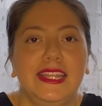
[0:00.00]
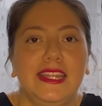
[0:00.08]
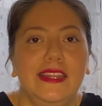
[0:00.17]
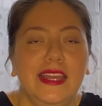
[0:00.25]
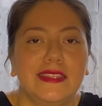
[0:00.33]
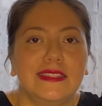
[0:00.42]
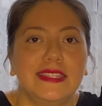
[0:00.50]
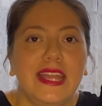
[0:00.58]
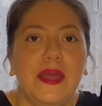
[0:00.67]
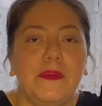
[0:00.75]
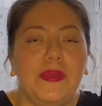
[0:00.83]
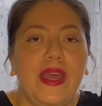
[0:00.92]
The next
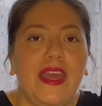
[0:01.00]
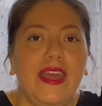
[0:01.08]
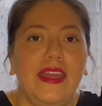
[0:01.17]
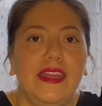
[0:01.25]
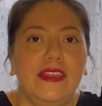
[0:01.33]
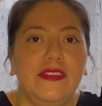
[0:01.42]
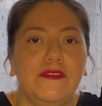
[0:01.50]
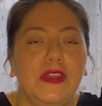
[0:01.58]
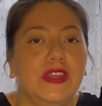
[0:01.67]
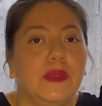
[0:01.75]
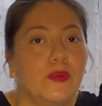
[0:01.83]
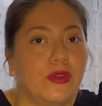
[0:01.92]
step, and
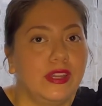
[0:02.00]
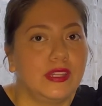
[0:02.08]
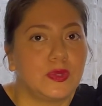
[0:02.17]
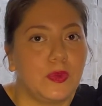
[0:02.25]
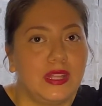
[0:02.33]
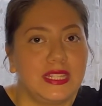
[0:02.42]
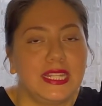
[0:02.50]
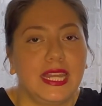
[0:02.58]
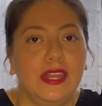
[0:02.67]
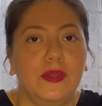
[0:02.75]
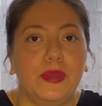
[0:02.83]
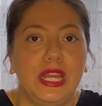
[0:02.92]
very important as well, is to
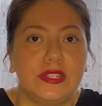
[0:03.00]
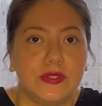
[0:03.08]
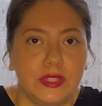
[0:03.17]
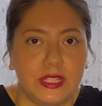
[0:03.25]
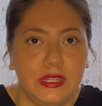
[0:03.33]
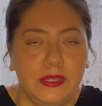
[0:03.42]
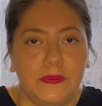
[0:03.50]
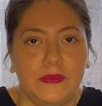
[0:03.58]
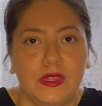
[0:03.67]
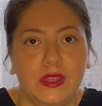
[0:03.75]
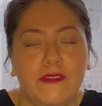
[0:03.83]
get an appraisal done.